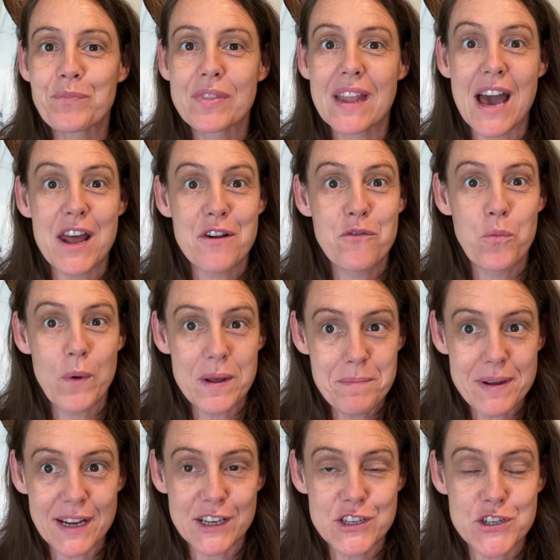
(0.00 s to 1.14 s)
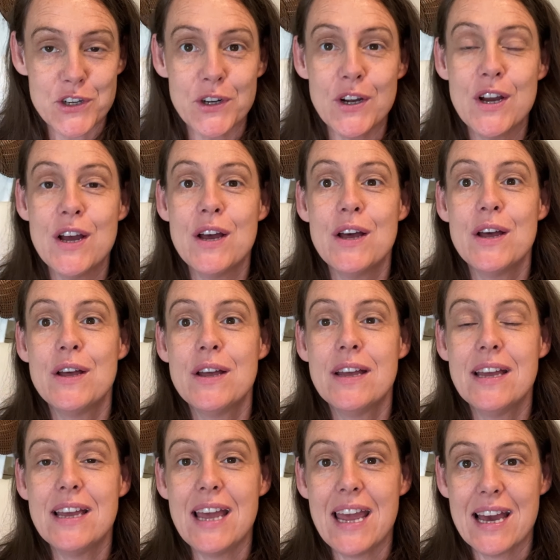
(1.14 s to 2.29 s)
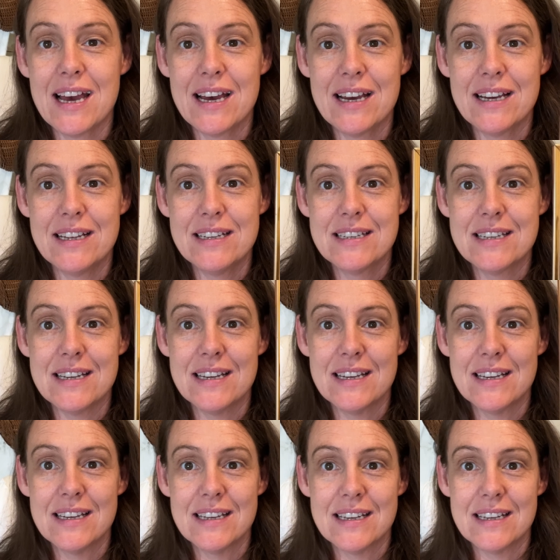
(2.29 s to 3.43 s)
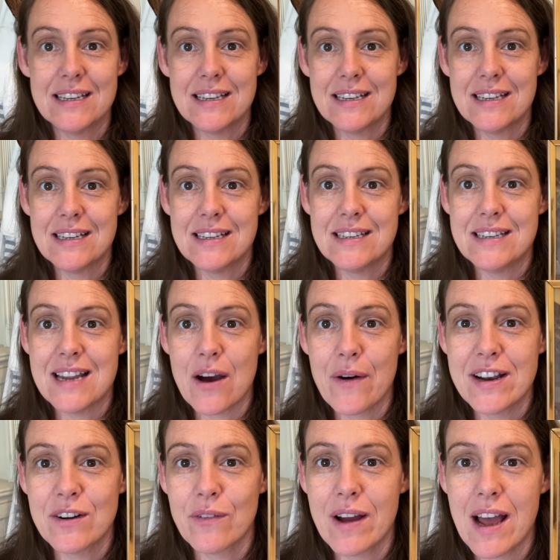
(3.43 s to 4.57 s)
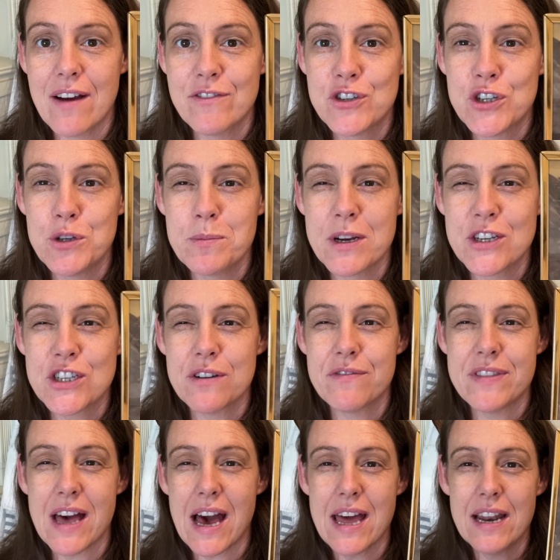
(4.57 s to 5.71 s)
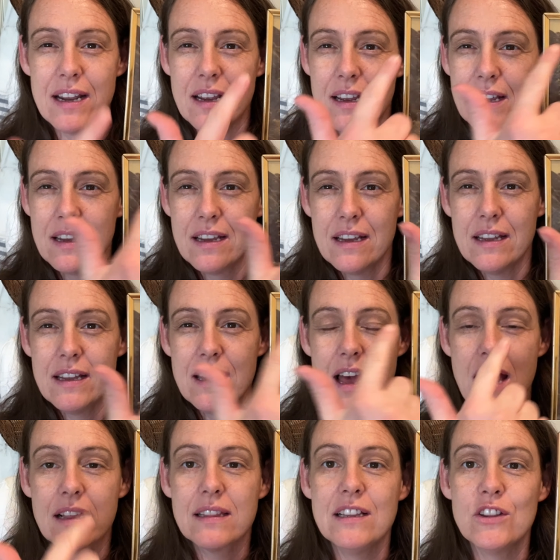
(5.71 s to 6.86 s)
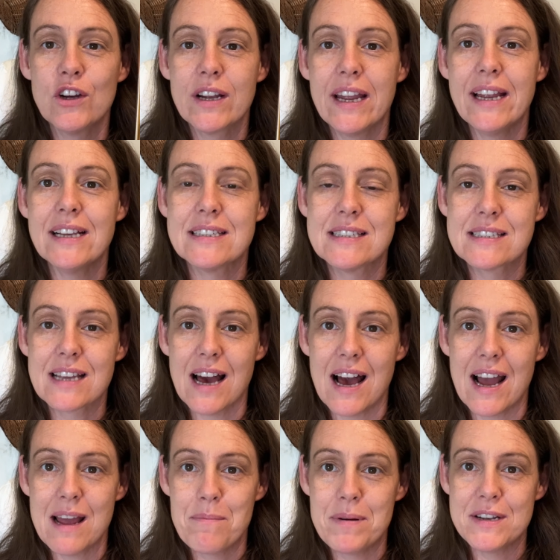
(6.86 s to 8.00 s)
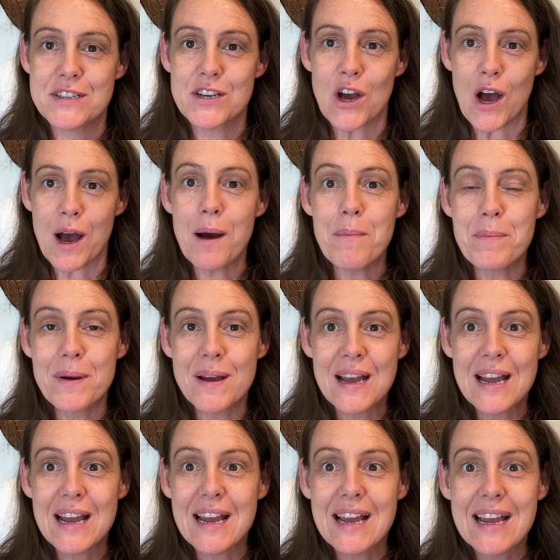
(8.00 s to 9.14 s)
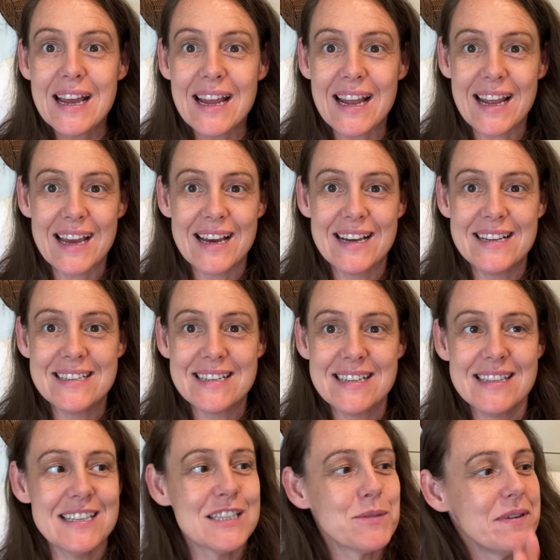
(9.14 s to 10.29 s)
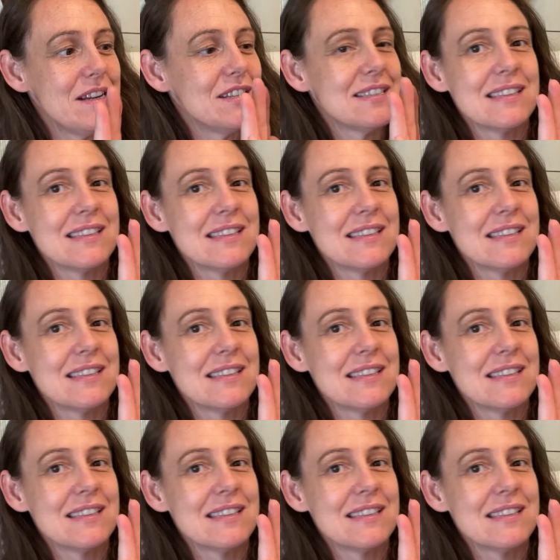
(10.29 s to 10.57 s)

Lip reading: out of one picture, and now I don't have too much of that ugly looking sky up at top. And this one is